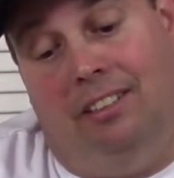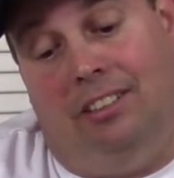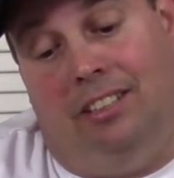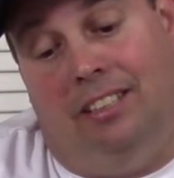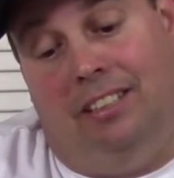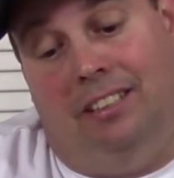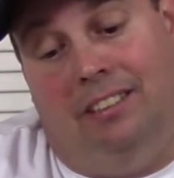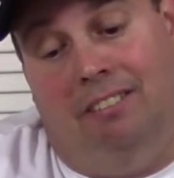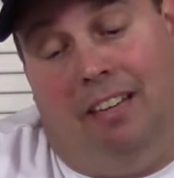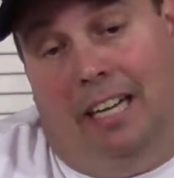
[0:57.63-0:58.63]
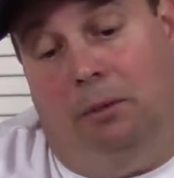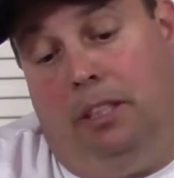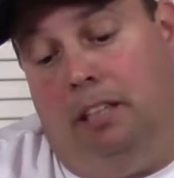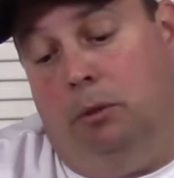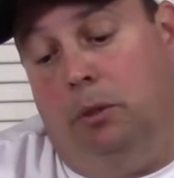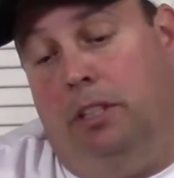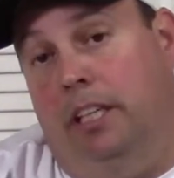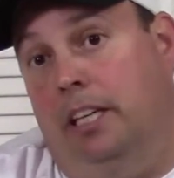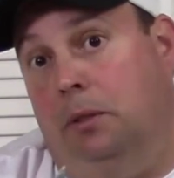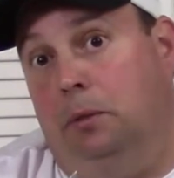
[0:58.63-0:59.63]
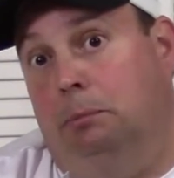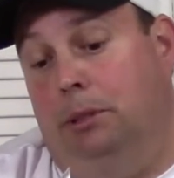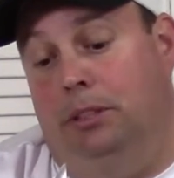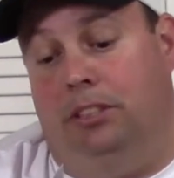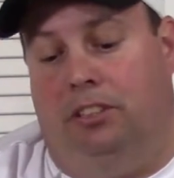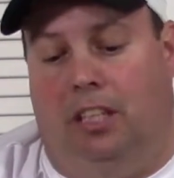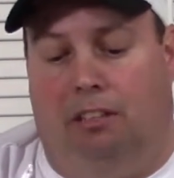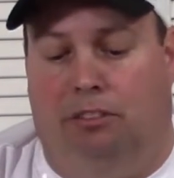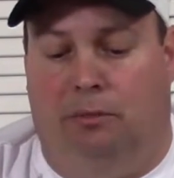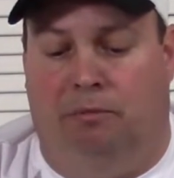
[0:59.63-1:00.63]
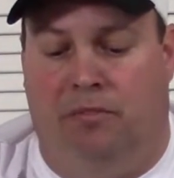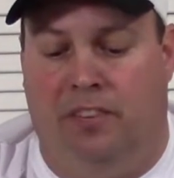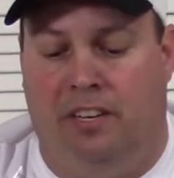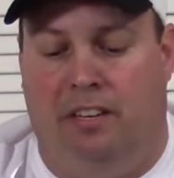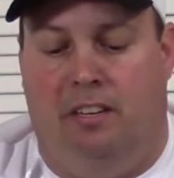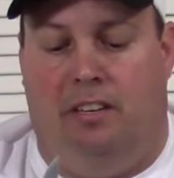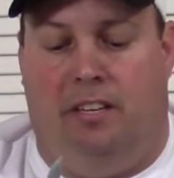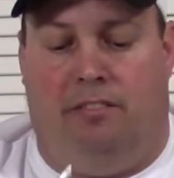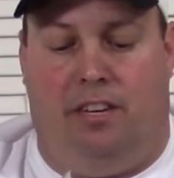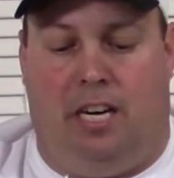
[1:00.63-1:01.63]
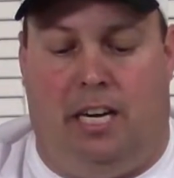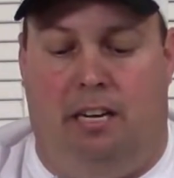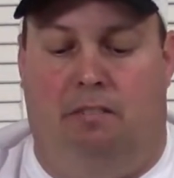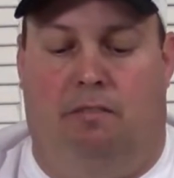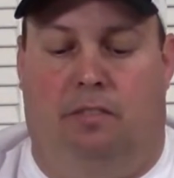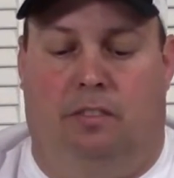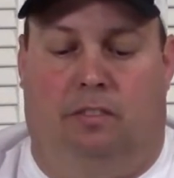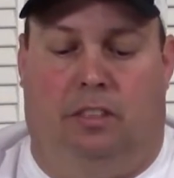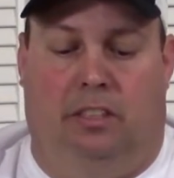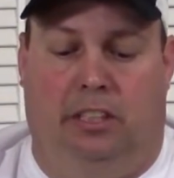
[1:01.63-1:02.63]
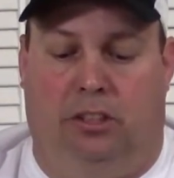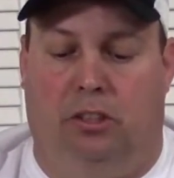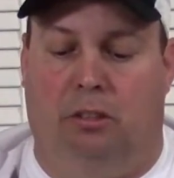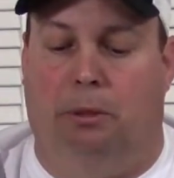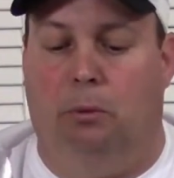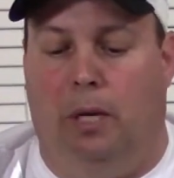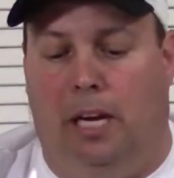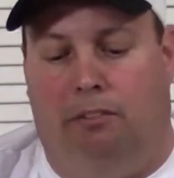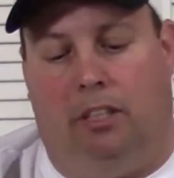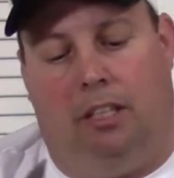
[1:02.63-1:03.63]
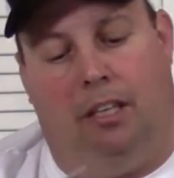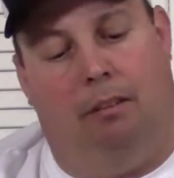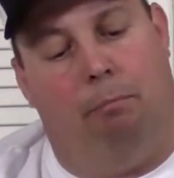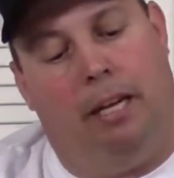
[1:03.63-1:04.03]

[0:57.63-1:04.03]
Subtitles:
So, I don't think I've ordered any health or beauty stuff. If not, our next tournament will have a